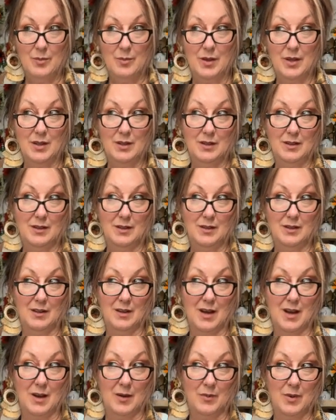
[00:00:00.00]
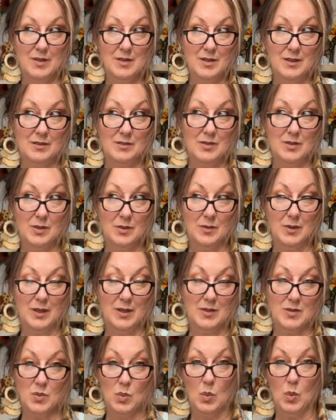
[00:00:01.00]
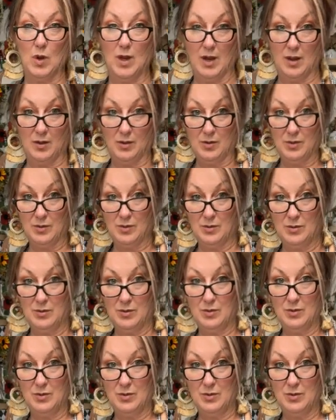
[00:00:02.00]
but I wasn't doing as well